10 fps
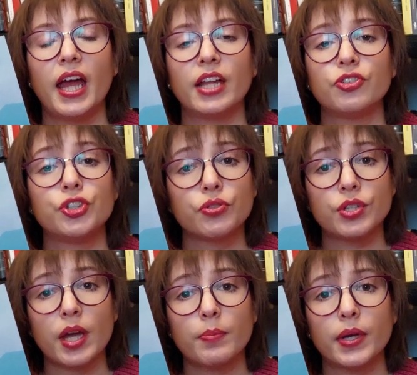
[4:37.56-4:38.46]
And
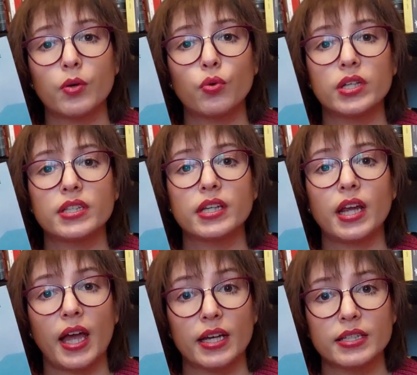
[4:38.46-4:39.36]
Giuseppe was in
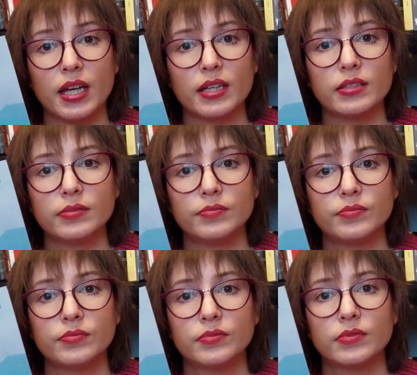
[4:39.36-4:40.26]
exile
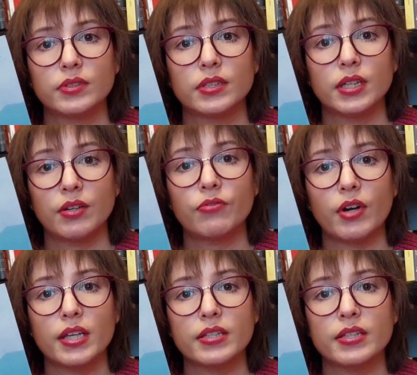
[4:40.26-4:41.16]
in
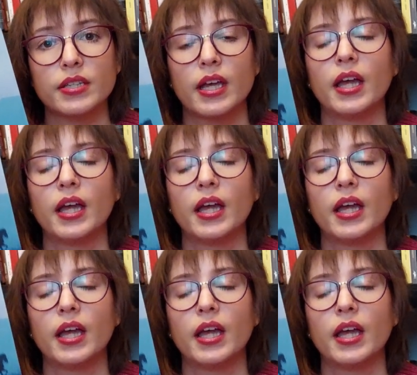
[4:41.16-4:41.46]
France,